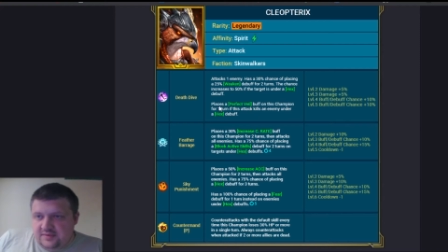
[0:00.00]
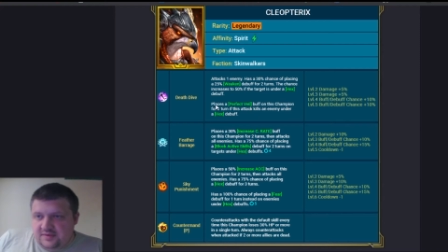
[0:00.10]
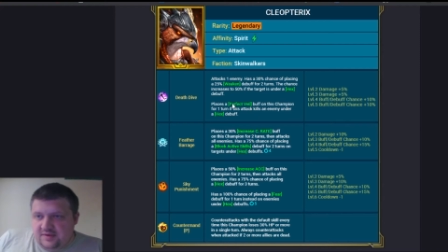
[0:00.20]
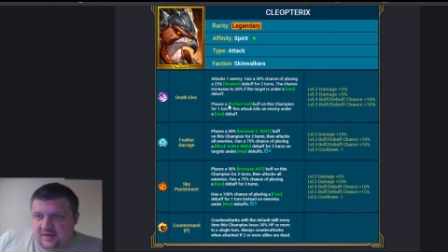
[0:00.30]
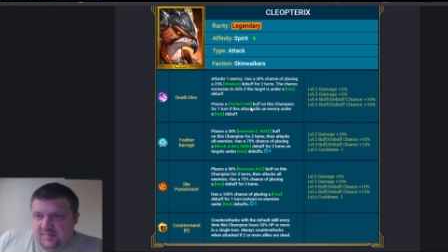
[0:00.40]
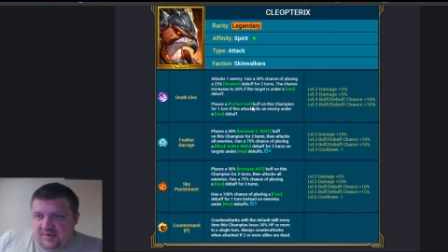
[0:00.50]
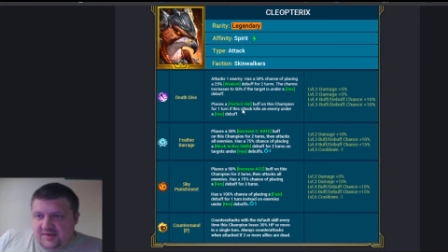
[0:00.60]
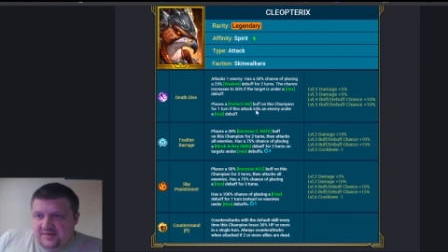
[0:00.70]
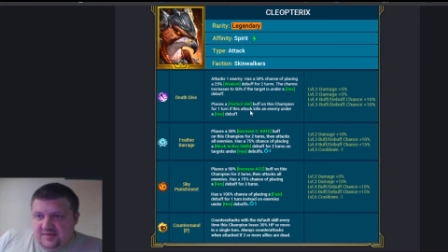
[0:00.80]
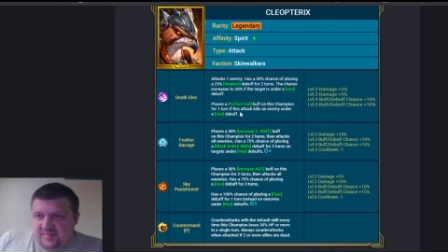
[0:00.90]
Like
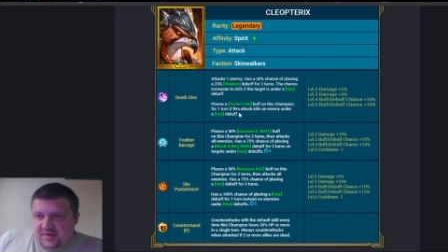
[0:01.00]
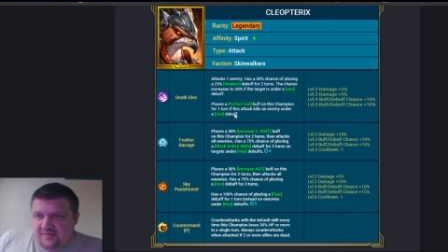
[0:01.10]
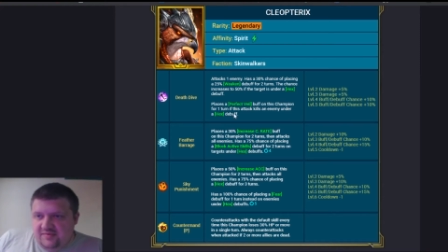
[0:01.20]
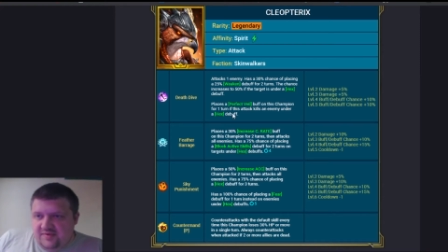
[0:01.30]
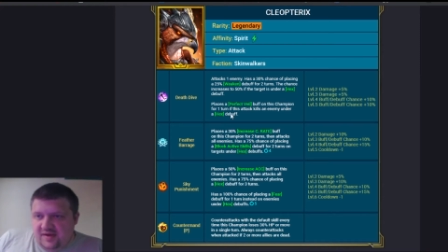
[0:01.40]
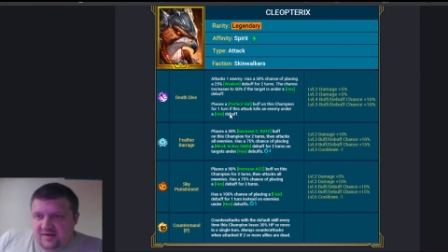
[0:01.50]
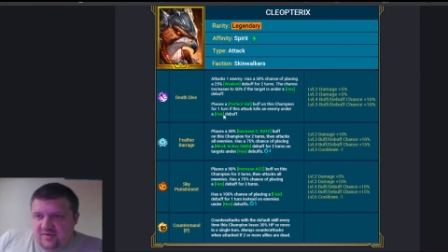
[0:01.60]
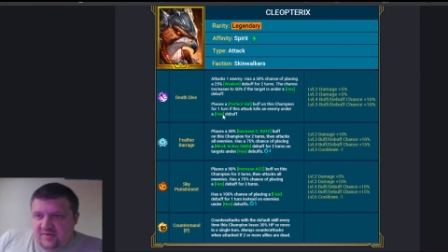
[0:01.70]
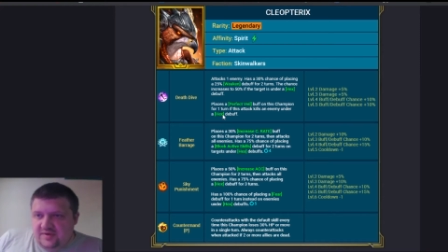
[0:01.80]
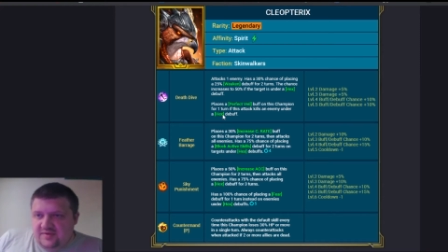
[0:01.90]
placing perfect veil
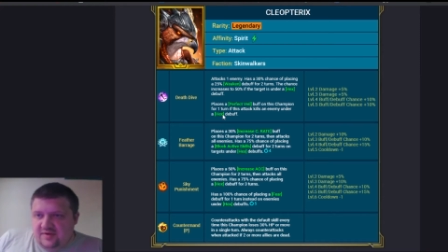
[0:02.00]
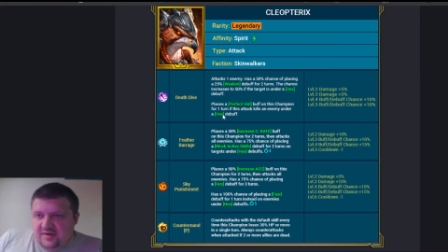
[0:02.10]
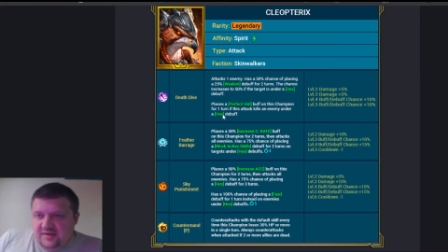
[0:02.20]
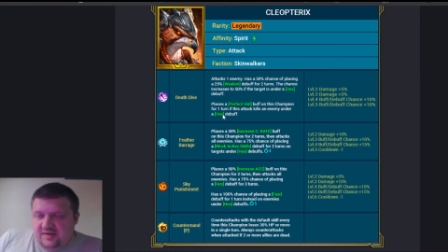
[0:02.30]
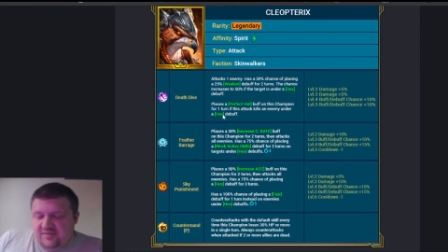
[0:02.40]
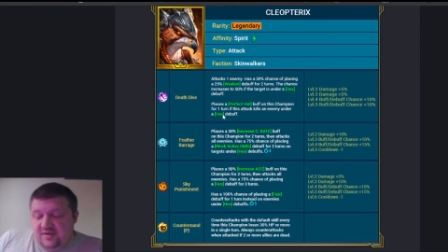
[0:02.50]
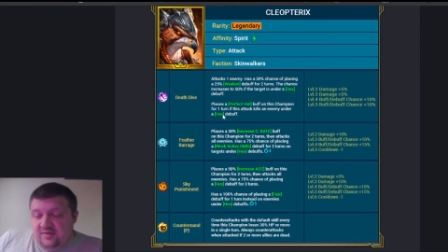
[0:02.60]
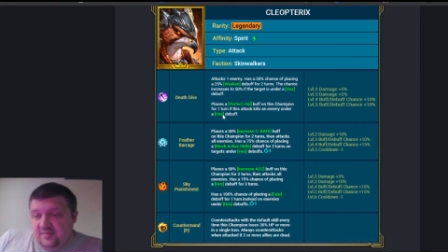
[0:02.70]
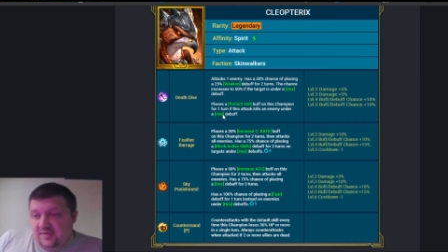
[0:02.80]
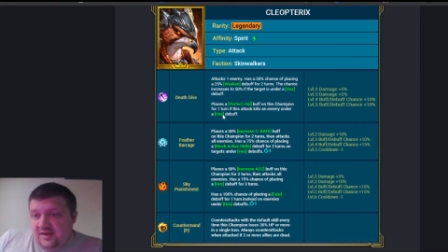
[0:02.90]
on the target that you kill
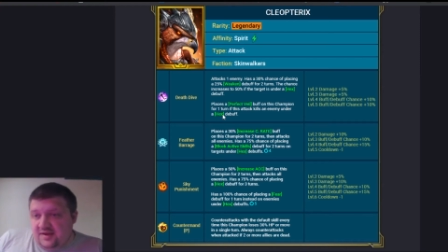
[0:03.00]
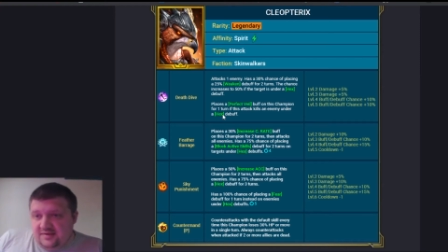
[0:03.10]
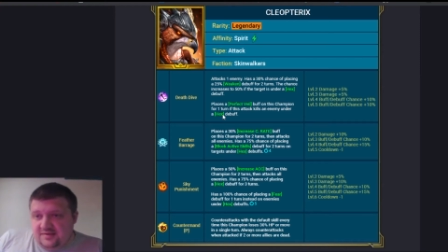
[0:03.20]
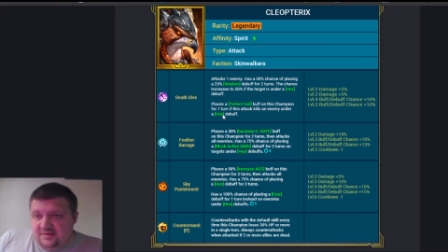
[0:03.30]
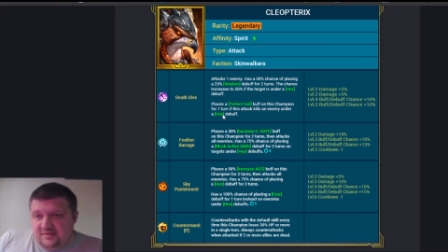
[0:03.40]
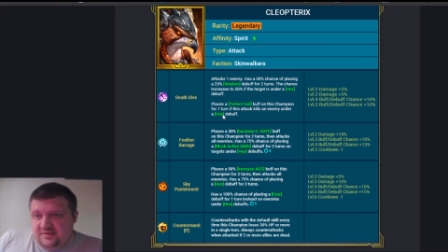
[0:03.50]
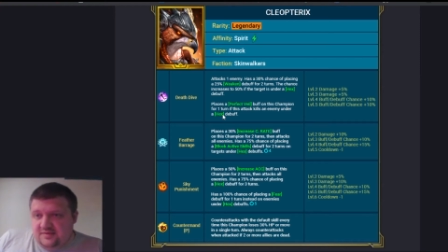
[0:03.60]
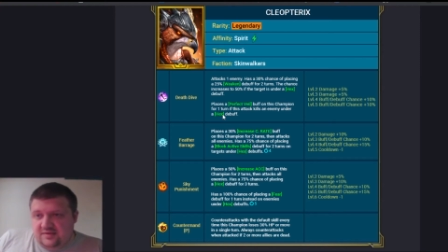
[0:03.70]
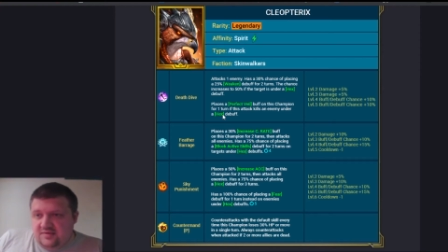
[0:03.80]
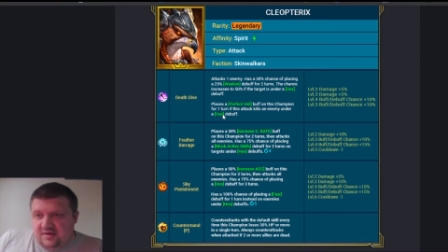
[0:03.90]
with Hex,
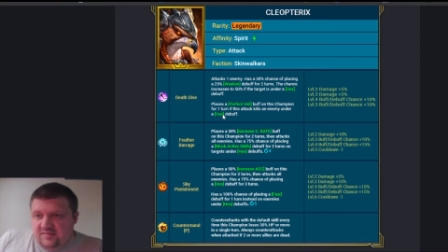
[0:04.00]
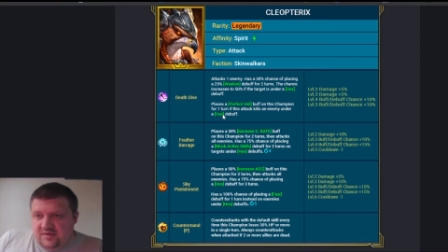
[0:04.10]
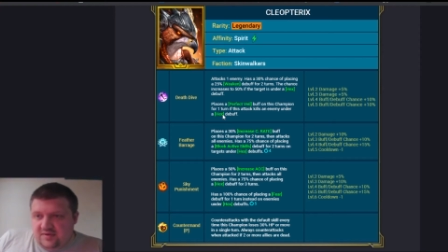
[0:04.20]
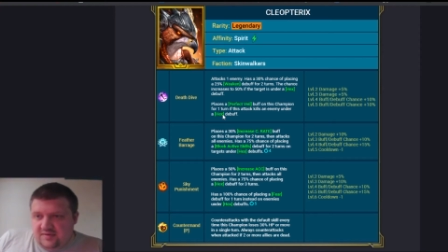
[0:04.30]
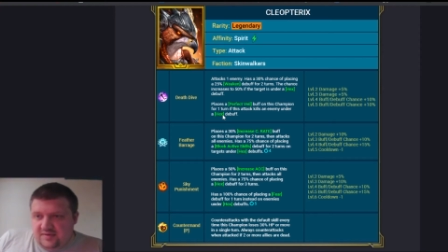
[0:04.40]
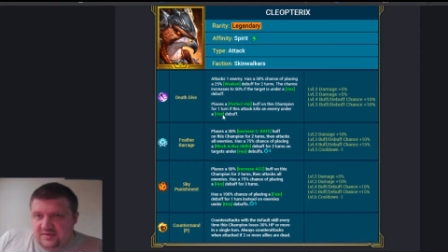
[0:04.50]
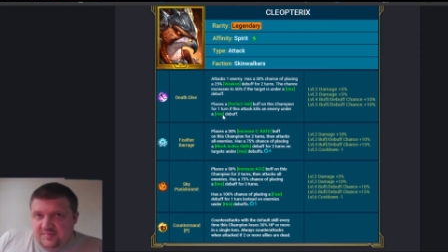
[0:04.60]
you can't rely on this.